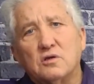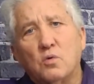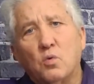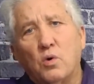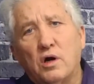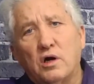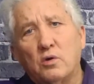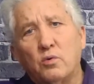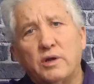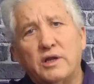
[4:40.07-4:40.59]

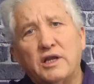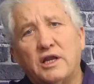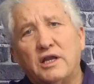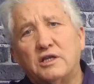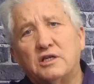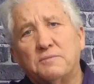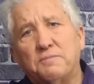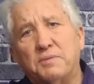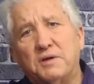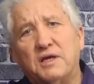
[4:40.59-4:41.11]
Where do we
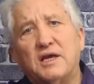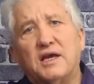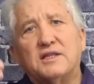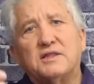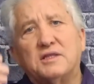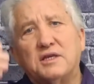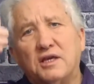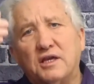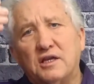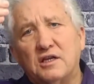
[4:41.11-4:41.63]
need to be
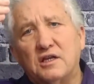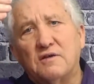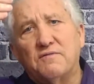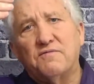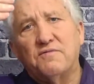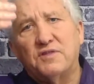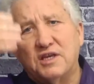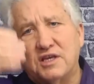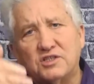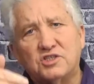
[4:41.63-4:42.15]
at the end
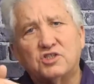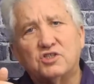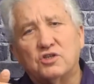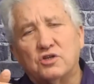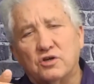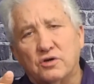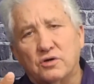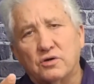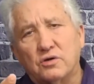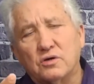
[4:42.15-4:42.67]
of this
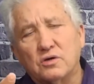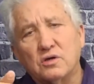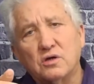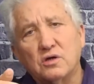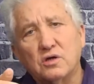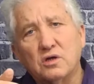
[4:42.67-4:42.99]
year